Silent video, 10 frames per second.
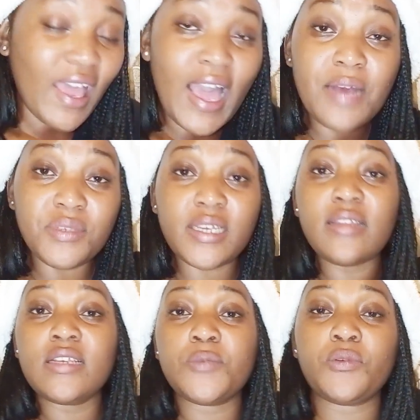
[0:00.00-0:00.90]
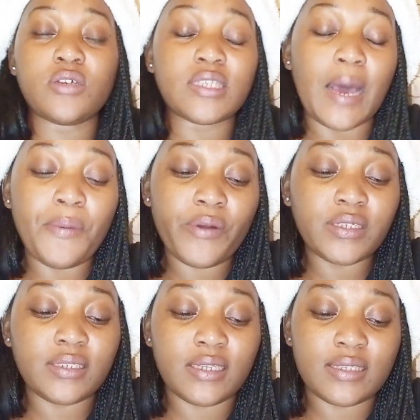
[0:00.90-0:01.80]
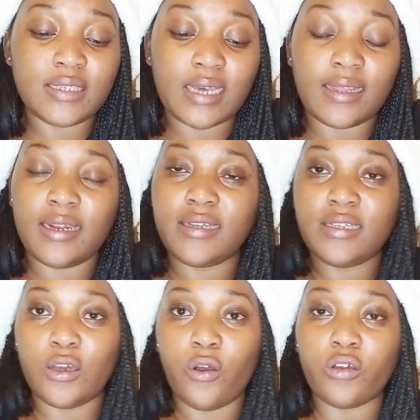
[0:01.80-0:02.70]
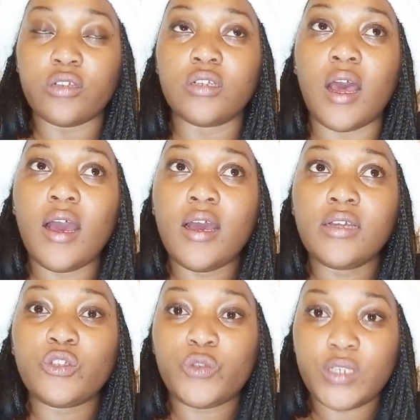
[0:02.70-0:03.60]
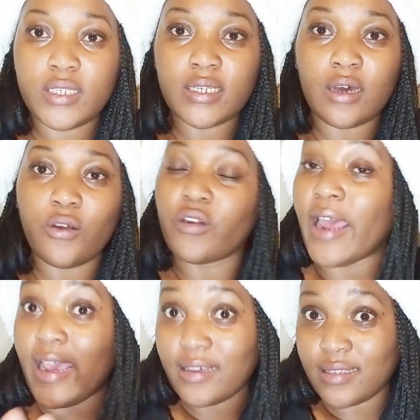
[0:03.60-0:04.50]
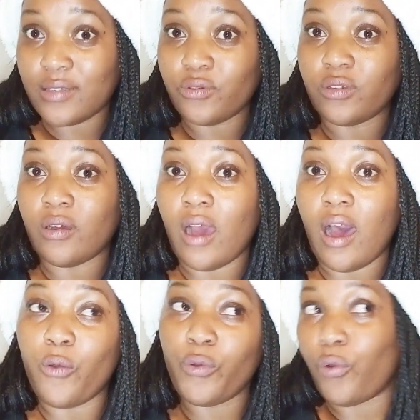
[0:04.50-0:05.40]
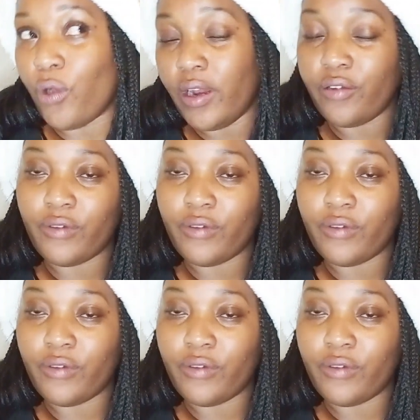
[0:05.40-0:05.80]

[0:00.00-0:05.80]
I'm saying this because apparently there's this other lady on Twitter or X, how we call it